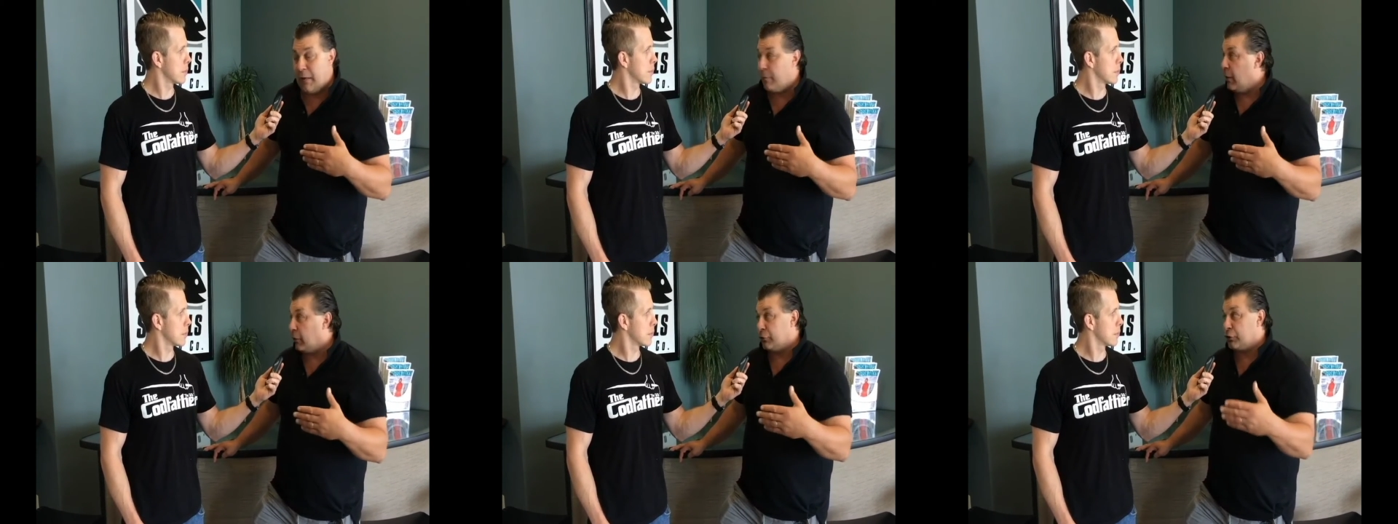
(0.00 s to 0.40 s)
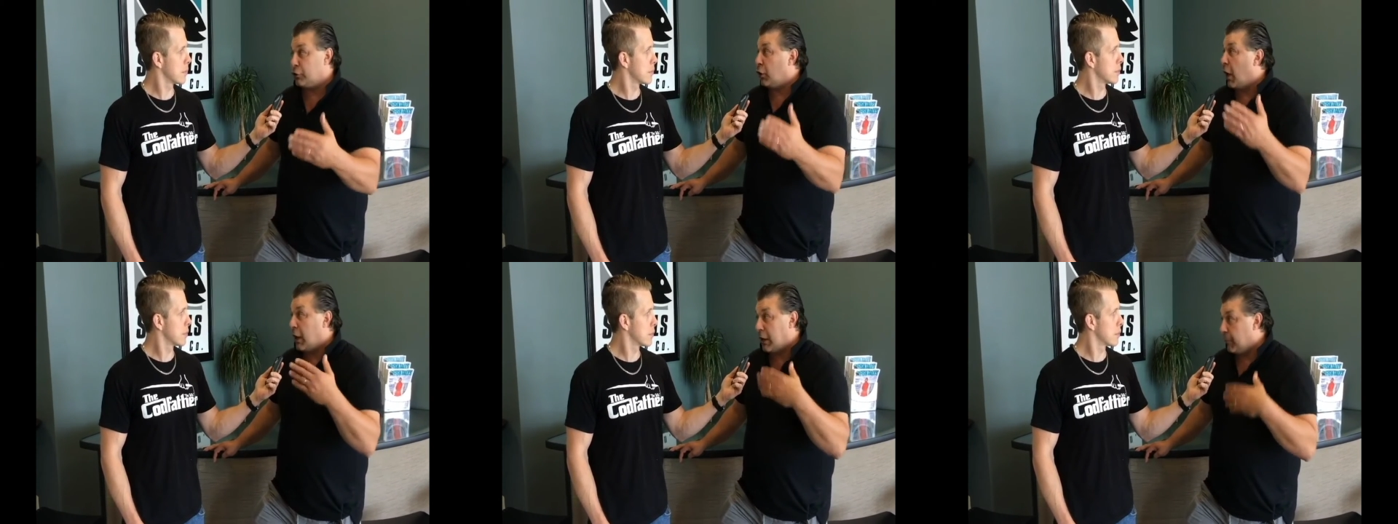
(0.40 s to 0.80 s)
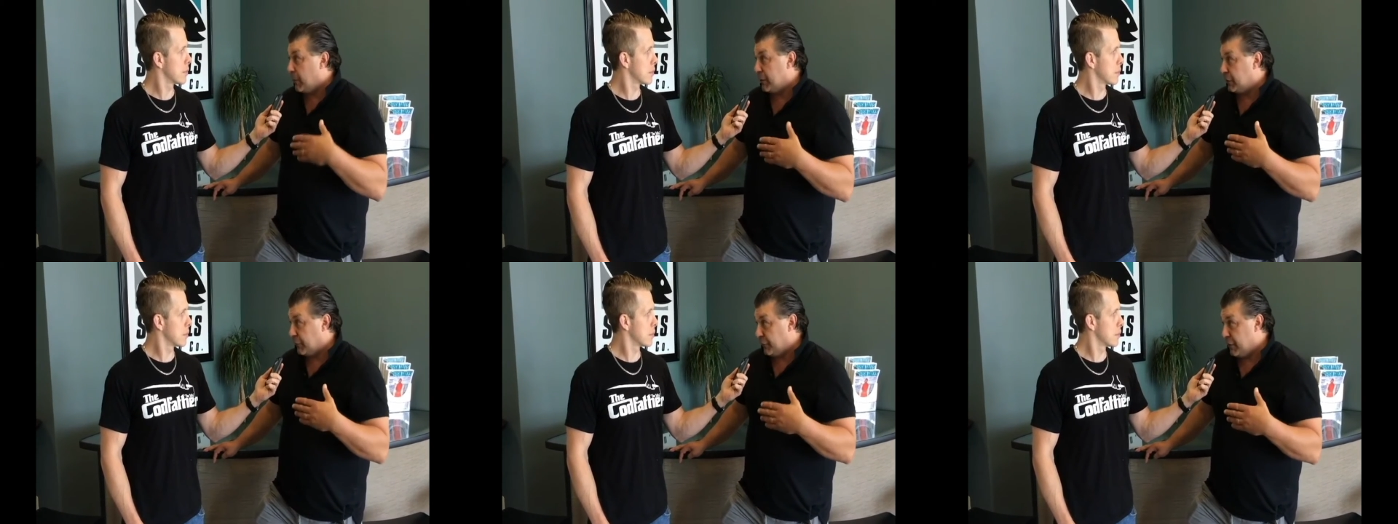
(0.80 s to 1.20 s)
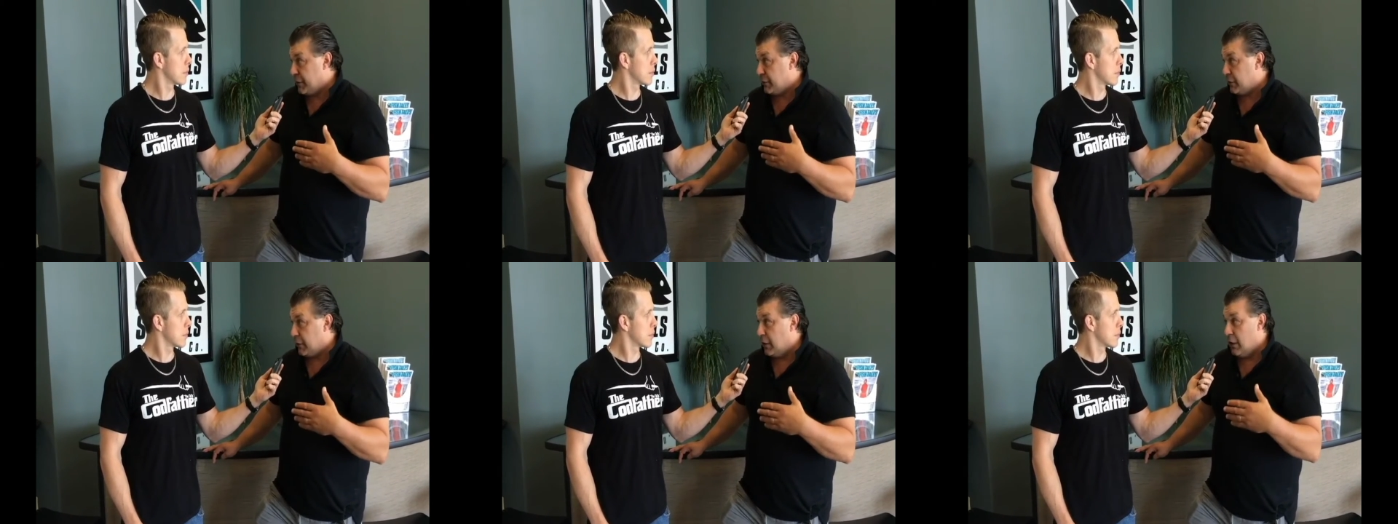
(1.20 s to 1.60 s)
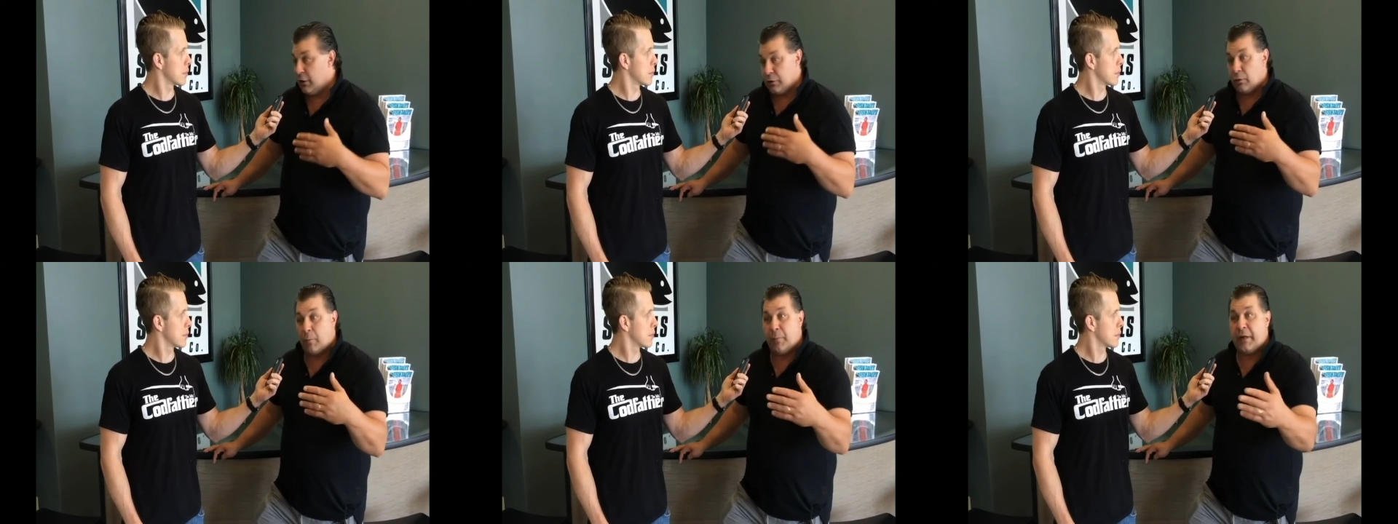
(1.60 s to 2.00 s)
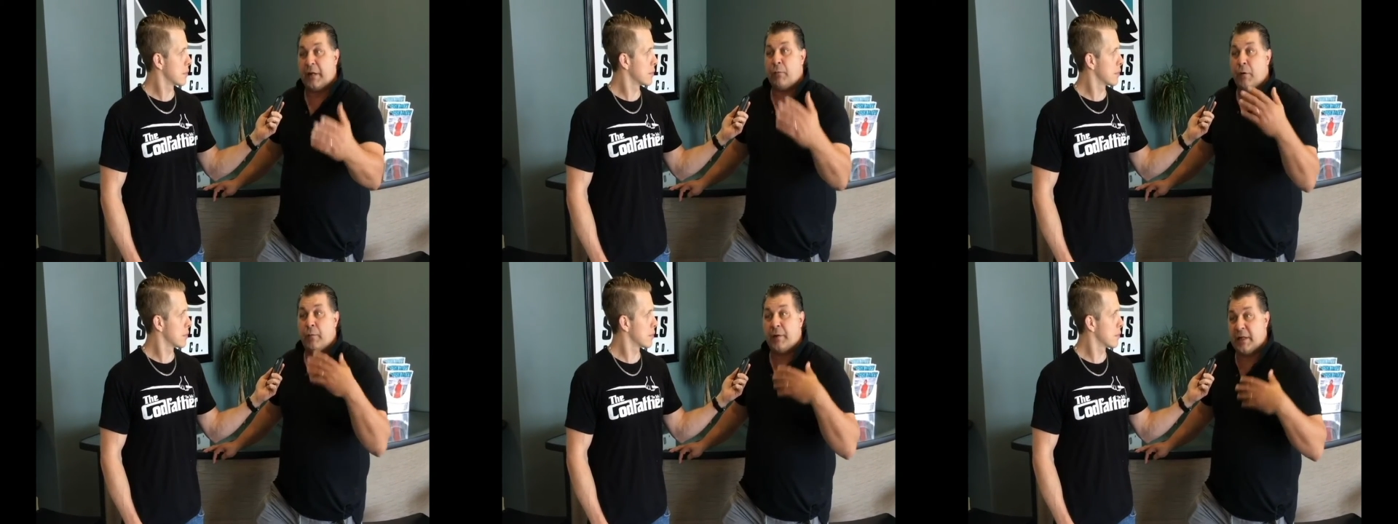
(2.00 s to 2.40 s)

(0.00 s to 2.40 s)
Speaker 1: We don't stock a bunch of fish. So we'll bring in what we